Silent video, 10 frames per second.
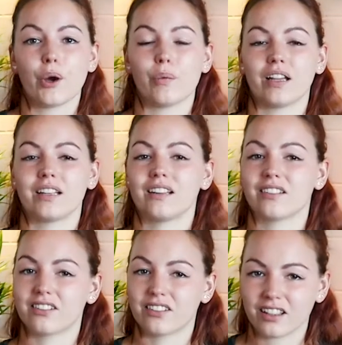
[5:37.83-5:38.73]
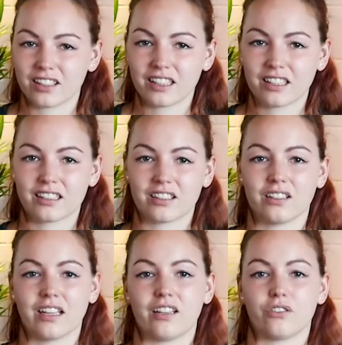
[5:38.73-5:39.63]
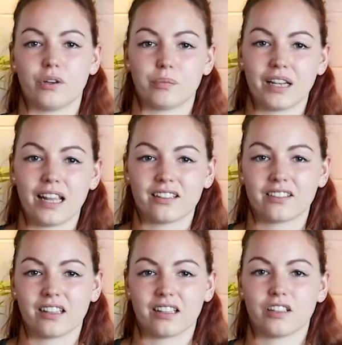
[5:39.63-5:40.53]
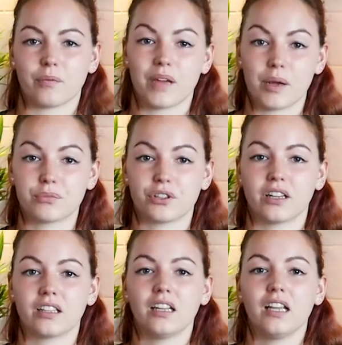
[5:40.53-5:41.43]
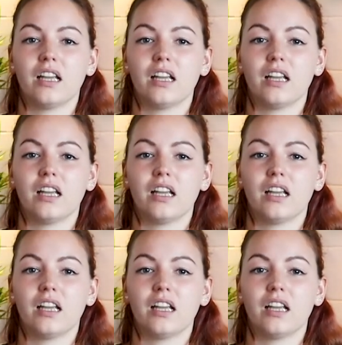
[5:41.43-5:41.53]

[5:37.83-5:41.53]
When installing and replacing the membrane,